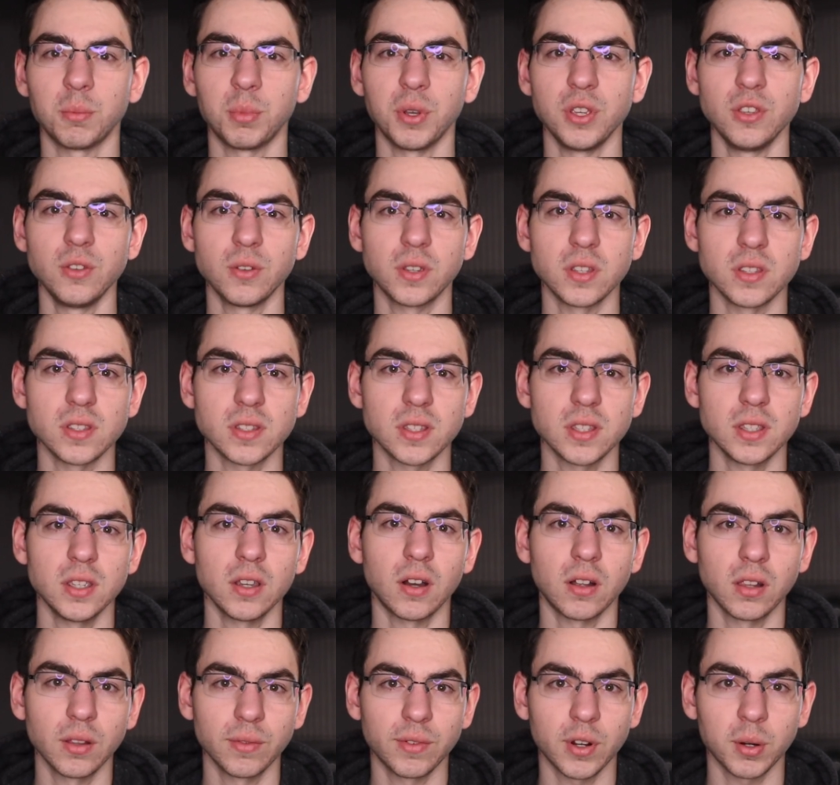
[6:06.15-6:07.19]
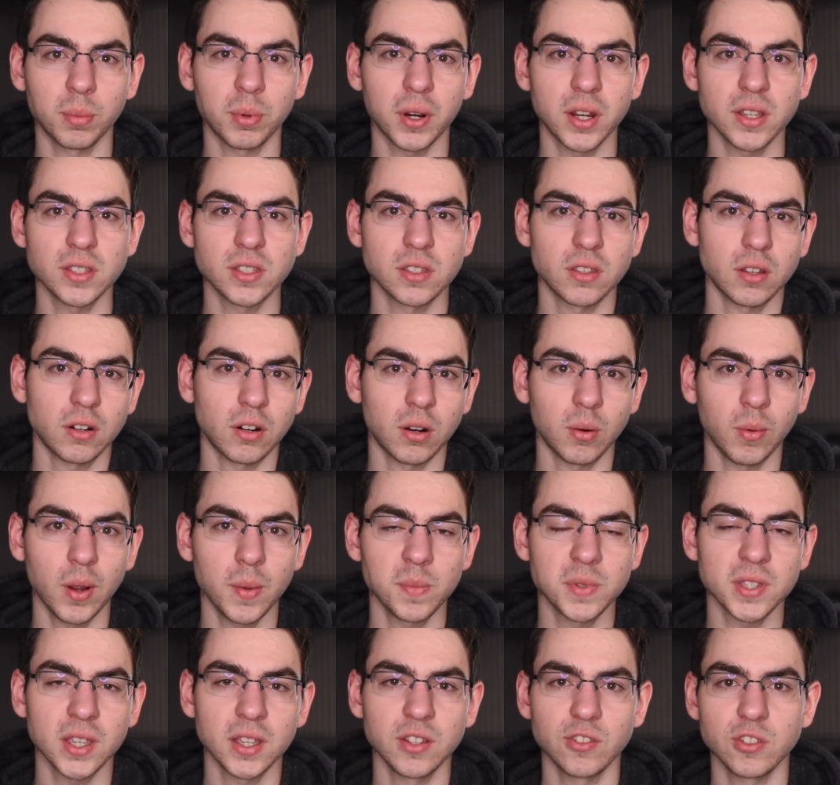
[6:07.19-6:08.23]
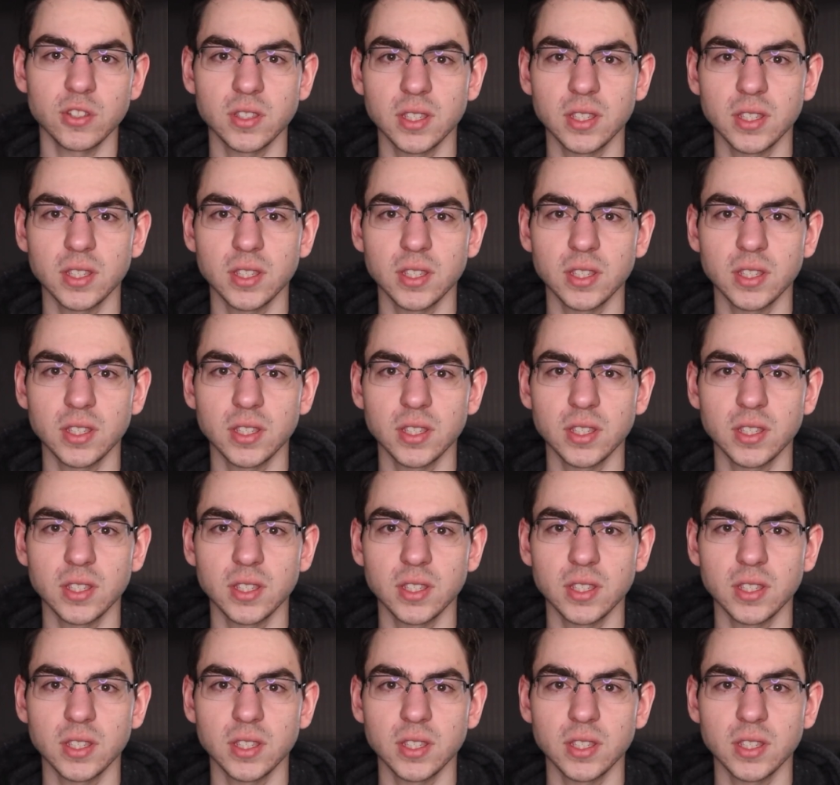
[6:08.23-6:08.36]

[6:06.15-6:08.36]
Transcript: but you can see all of our prices on our website,